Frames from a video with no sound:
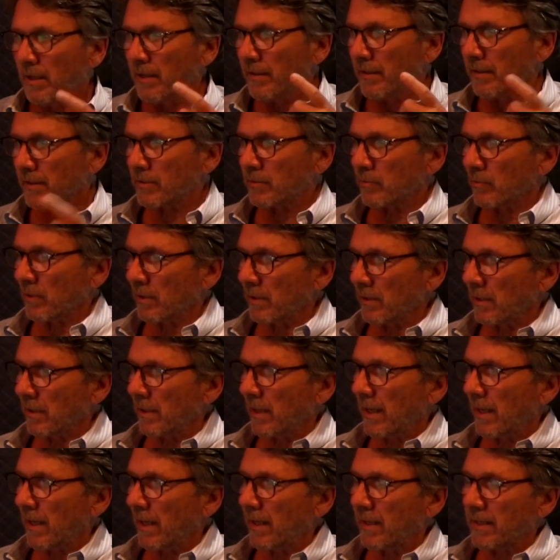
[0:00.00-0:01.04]
This one
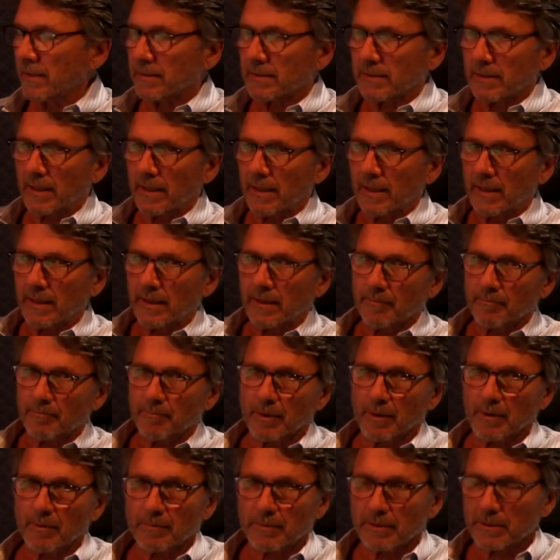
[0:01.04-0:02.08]
has a
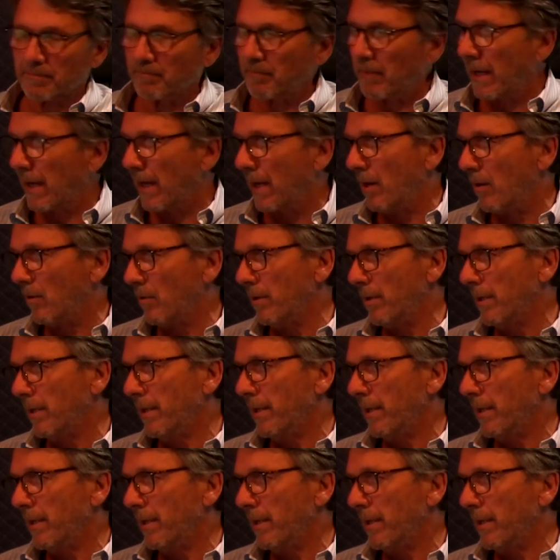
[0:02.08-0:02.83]
bulbous bow,